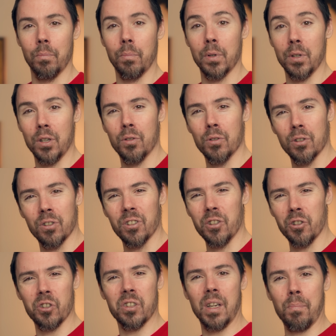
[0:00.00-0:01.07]
But you're,
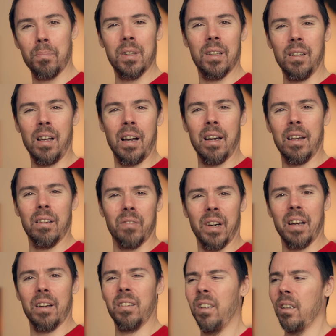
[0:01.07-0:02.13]
you're skipping the line
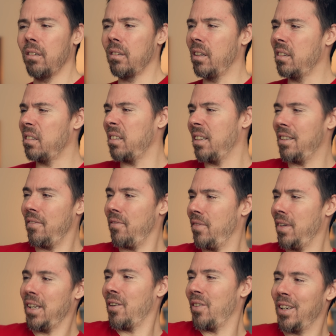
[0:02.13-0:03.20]
around, oh, this in
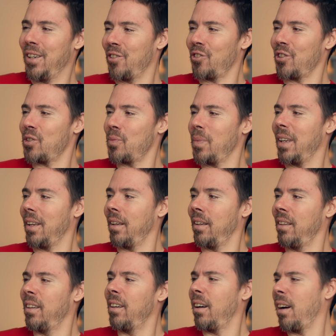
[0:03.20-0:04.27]
video interests me.
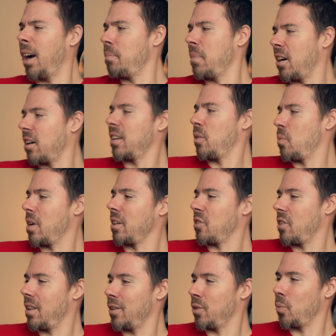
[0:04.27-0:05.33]
I'm not going to watch
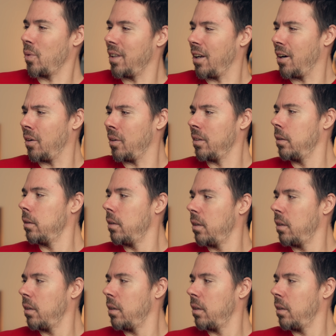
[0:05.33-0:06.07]
this one, though.